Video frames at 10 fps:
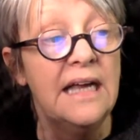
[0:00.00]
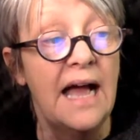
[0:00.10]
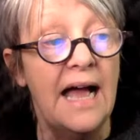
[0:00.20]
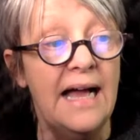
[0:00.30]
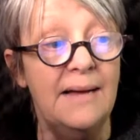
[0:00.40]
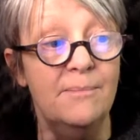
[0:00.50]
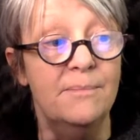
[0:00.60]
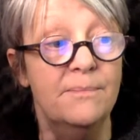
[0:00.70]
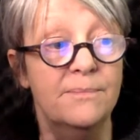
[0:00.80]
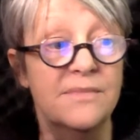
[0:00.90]

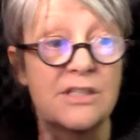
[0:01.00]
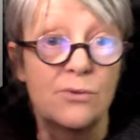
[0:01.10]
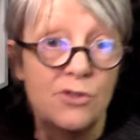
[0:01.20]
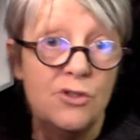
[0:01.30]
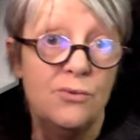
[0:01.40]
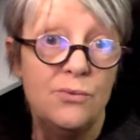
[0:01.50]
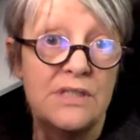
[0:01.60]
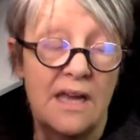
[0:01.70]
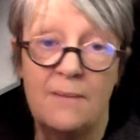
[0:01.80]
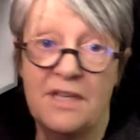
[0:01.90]
So
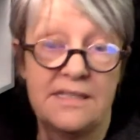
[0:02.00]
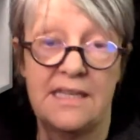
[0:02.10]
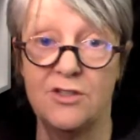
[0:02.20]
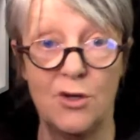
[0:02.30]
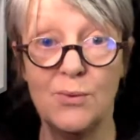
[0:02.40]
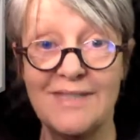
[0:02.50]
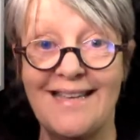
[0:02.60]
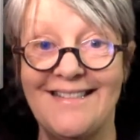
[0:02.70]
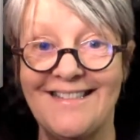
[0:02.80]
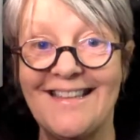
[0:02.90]
I'm not saying don't
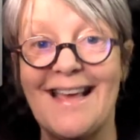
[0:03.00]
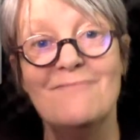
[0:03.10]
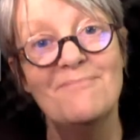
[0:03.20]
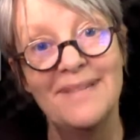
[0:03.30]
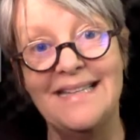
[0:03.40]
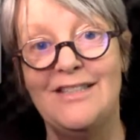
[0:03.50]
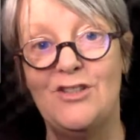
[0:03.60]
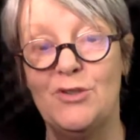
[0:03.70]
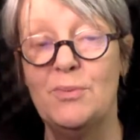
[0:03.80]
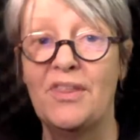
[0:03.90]
send it to them, please
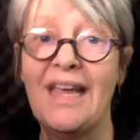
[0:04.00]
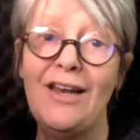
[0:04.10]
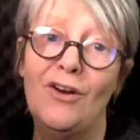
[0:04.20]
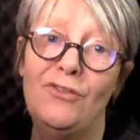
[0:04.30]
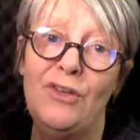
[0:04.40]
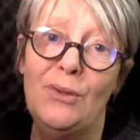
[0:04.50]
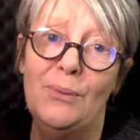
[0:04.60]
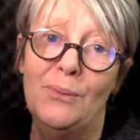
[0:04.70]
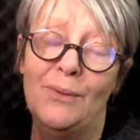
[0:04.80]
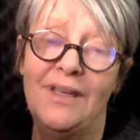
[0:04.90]
do, but they love
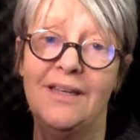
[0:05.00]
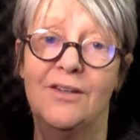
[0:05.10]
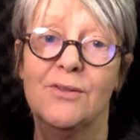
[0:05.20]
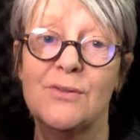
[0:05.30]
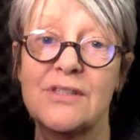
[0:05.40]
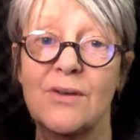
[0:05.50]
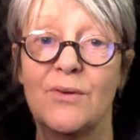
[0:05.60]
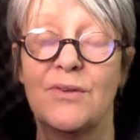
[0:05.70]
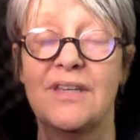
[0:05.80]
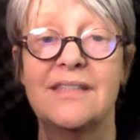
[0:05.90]
you, so
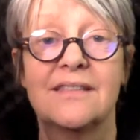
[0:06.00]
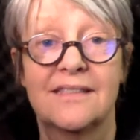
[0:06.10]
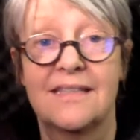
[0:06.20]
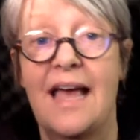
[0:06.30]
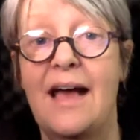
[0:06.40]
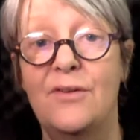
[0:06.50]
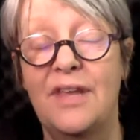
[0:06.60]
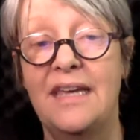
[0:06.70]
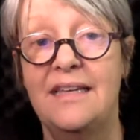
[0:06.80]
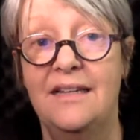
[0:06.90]
it's how
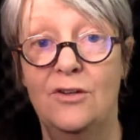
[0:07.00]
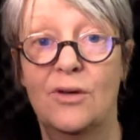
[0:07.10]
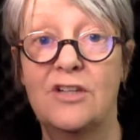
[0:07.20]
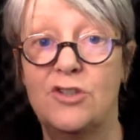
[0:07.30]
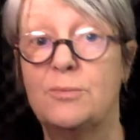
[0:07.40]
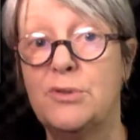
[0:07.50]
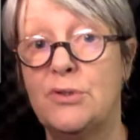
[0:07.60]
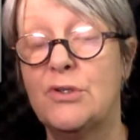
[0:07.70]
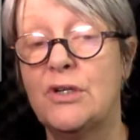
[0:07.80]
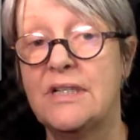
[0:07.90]
they look at your
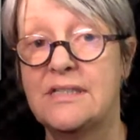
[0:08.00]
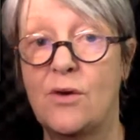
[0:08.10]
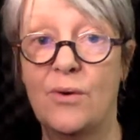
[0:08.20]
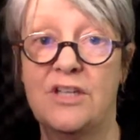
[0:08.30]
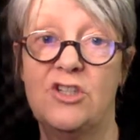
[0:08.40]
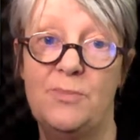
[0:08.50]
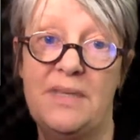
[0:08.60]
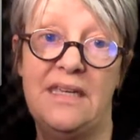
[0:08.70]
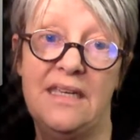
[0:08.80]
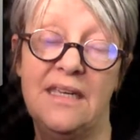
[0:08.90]
book is going to
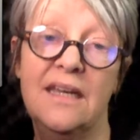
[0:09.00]
be